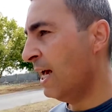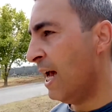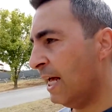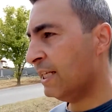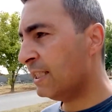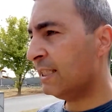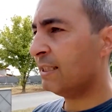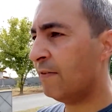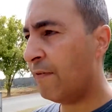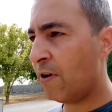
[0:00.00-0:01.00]
and this is
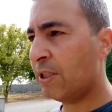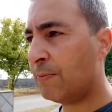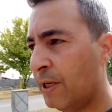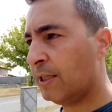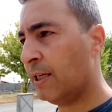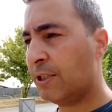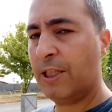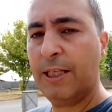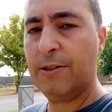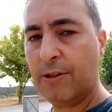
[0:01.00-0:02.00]
the first practical
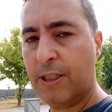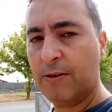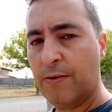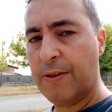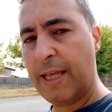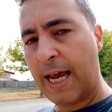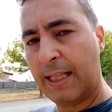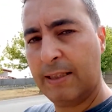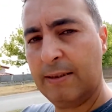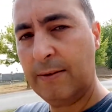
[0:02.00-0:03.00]
drill that you can do then
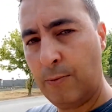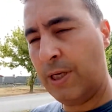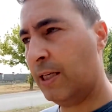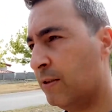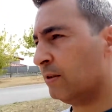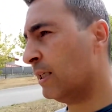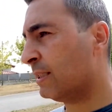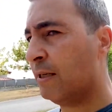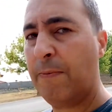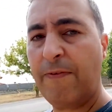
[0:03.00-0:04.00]
we can do a
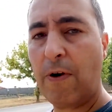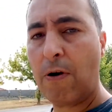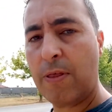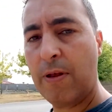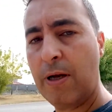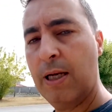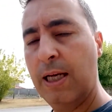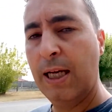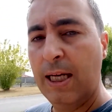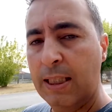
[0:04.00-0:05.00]
step further
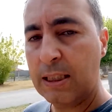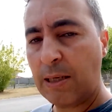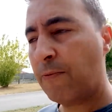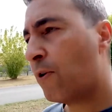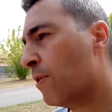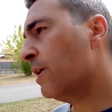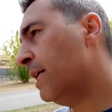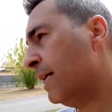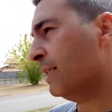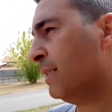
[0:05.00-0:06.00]
step further
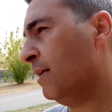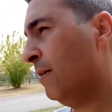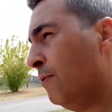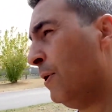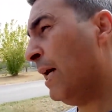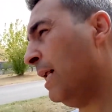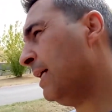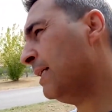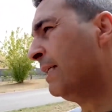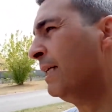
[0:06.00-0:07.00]
is well
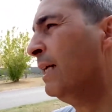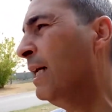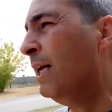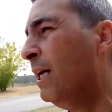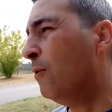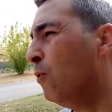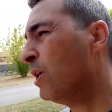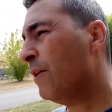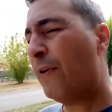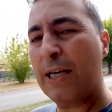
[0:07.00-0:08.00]
what
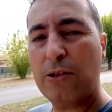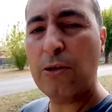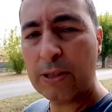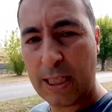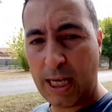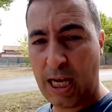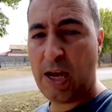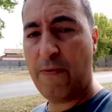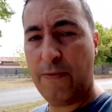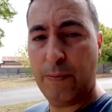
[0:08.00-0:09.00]
if I don't
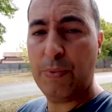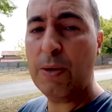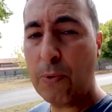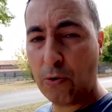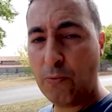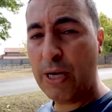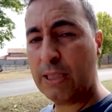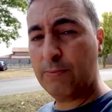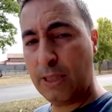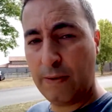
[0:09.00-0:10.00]
have people who
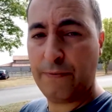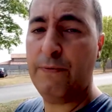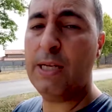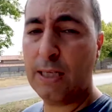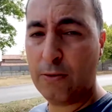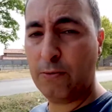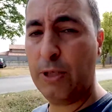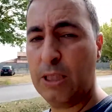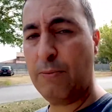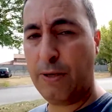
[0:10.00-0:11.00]
makes me feeling good when
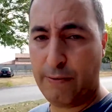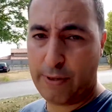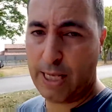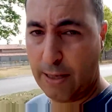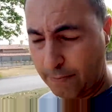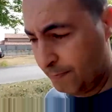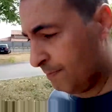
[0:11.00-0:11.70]
I speak with them?